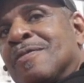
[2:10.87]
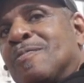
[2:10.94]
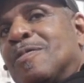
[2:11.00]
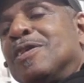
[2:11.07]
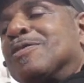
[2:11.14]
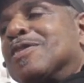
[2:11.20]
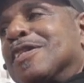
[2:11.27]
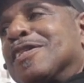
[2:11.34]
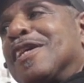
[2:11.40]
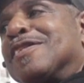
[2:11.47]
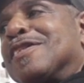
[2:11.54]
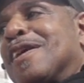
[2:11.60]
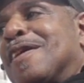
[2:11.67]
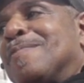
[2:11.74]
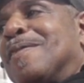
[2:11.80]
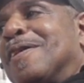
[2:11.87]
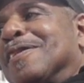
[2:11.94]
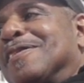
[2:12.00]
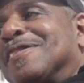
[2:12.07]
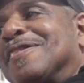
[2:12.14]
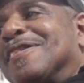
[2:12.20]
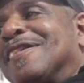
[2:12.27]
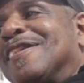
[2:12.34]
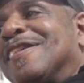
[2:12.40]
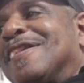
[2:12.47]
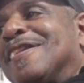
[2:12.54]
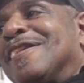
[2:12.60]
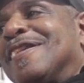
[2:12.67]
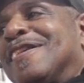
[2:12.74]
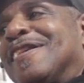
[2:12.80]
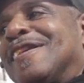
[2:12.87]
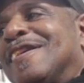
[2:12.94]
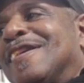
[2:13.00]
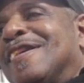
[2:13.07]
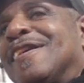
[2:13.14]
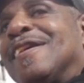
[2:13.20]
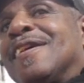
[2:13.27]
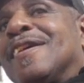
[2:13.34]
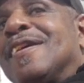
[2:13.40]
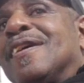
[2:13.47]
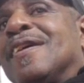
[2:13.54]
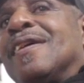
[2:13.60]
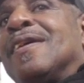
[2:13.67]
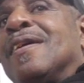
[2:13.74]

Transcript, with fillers: What do you think they think of us? Not too highly.